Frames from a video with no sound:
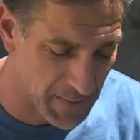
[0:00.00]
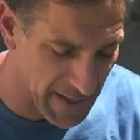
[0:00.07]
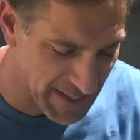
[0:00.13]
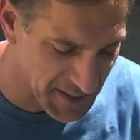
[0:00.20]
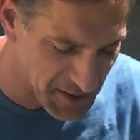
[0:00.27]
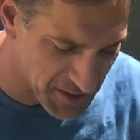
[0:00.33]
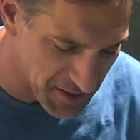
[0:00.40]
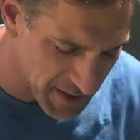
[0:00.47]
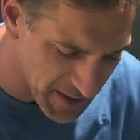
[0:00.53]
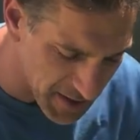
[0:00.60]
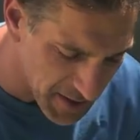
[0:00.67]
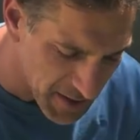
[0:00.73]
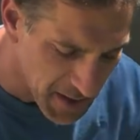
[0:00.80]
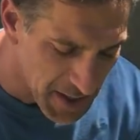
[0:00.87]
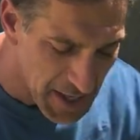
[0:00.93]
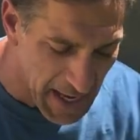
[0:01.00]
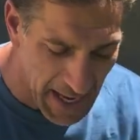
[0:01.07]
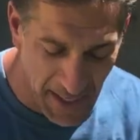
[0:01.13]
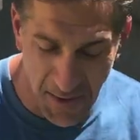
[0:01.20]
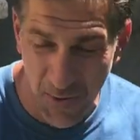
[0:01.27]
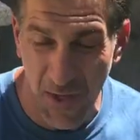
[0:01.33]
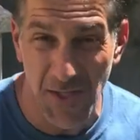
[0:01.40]
bacteria,
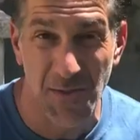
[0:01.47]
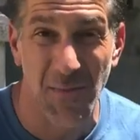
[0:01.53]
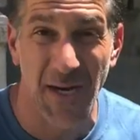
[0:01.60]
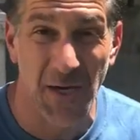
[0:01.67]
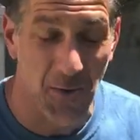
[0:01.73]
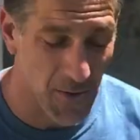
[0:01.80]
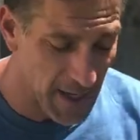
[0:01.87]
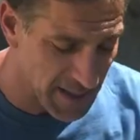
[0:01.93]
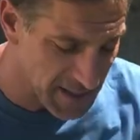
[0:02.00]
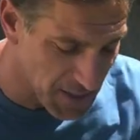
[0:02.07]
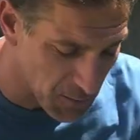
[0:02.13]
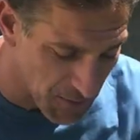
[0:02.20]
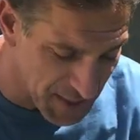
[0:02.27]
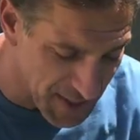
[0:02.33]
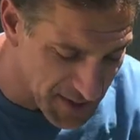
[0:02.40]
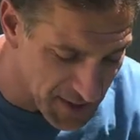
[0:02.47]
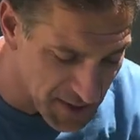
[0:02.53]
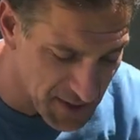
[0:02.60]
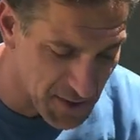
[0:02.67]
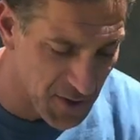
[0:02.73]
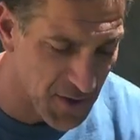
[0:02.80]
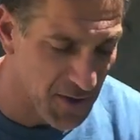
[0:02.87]
as well as mycorrhiza within the
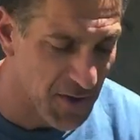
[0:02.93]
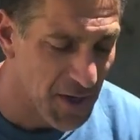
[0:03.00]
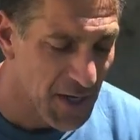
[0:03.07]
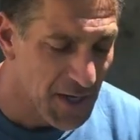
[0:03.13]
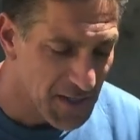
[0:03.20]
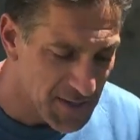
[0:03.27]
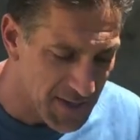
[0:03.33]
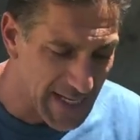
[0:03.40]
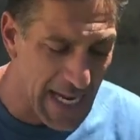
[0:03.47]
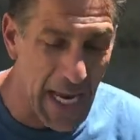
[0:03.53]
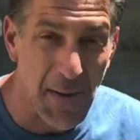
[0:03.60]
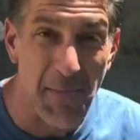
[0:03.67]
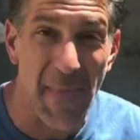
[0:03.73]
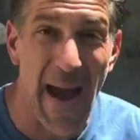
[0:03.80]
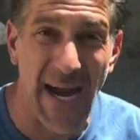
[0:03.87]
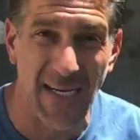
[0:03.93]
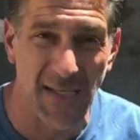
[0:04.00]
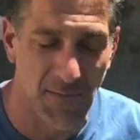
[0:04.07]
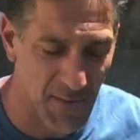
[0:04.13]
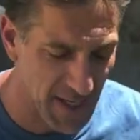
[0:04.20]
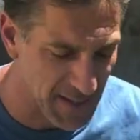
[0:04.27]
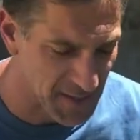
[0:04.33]
soil to again
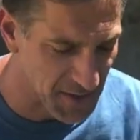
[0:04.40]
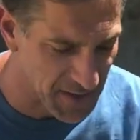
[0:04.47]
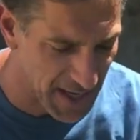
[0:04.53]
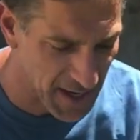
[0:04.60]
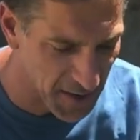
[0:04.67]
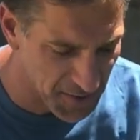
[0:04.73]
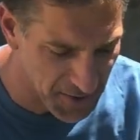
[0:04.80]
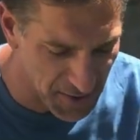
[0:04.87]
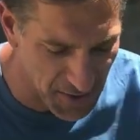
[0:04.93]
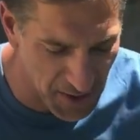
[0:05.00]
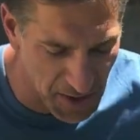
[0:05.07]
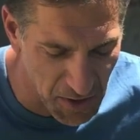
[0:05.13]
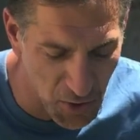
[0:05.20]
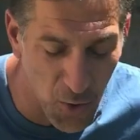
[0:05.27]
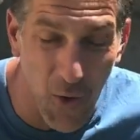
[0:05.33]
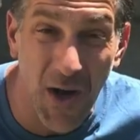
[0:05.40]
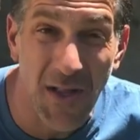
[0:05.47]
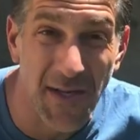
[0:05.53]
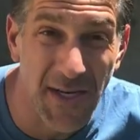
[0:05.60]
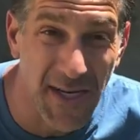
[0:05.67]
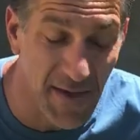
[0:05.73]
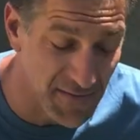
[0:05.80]
maximize on the health and the, and the
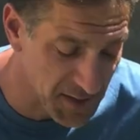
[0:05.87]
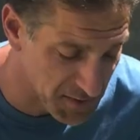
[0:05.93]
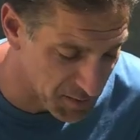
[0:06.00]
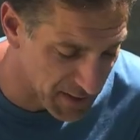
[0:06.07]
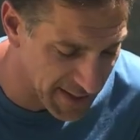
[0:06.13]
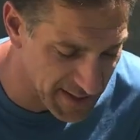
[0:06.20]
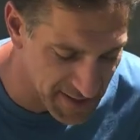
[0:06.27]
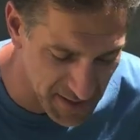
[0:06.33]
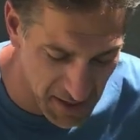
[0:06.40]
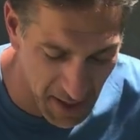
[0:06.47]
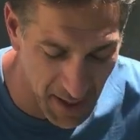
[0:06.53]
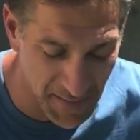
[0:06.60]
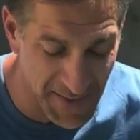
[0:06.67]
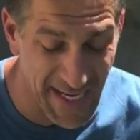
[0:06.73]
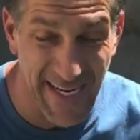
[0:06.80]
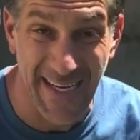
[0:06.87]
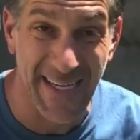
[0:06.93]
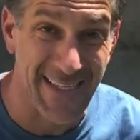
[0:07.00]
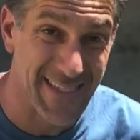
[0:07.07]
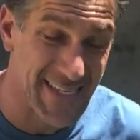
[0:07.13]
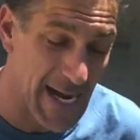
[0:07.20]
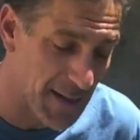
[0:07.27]
quality of this plant's um, getting
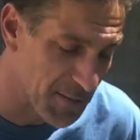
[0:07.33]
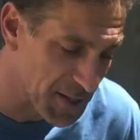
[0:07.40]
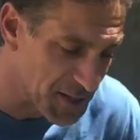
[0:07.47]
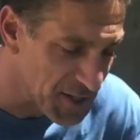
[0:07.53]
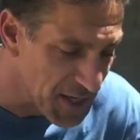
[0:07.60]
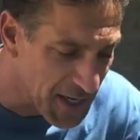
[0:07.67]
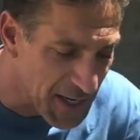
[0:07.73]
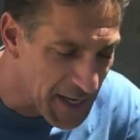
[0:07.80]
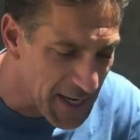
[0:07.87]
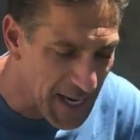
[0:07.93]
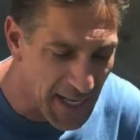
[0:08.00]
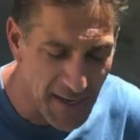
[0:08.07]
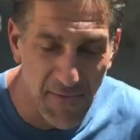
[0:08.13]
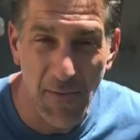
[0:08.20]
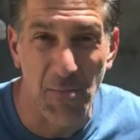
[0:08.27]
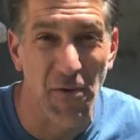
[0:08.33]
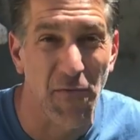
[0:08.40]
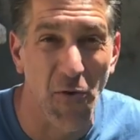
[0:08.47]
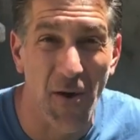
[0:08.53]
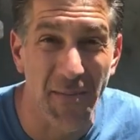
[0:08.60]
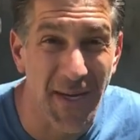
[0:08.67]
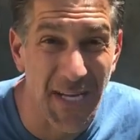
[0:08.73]
established and even
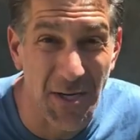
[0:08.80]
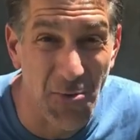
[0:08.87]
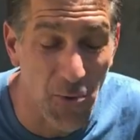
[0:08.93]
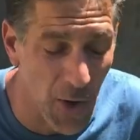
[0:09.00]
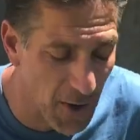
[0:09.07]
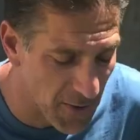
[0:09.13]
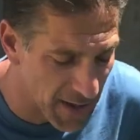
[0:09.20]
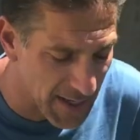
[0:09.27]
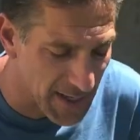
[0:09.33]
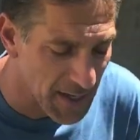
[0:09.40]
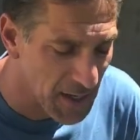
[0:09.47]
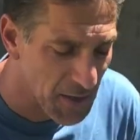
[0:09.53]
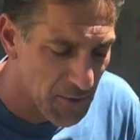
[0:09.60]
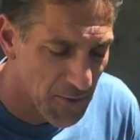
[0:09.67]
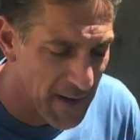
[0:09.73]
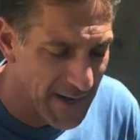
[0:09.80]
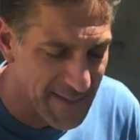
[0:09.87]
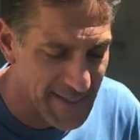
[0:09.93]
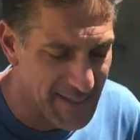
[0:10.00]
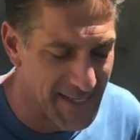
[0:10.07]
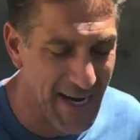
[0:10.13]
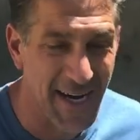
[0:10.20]
performing and growing throughout
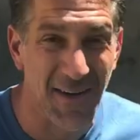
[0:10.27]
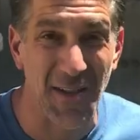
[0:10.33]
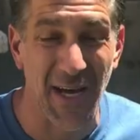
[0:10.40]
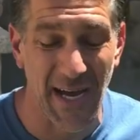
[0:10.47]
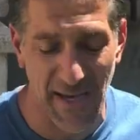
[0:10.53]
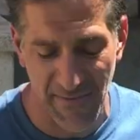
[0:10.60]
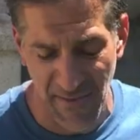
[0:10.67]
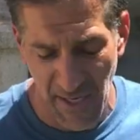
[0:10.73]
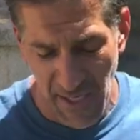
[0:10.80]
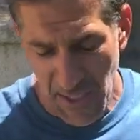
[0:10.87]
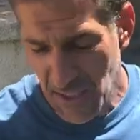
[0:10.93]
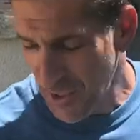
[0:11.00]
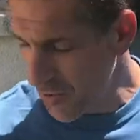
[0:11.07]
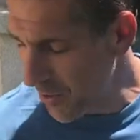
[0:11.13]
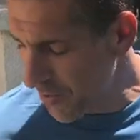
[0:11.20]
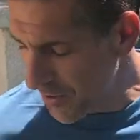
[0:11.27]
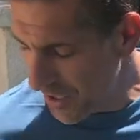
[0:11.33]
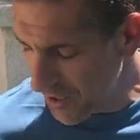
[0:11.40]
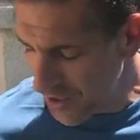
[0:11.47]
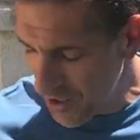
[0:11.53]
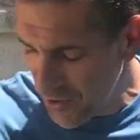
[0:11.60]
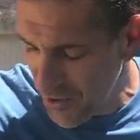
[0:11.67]
its entire life. So what we're
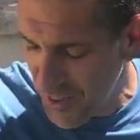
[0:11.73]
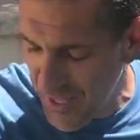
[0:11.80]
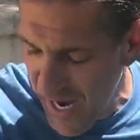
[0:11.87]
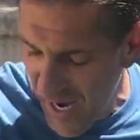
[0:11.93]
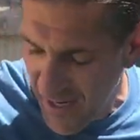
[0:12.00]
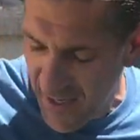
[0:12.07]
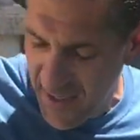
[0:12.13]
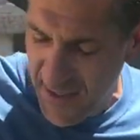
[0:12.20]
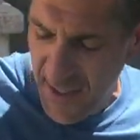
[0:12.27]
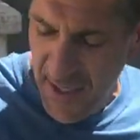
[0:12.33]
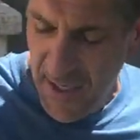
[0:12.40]
gonna do with that is,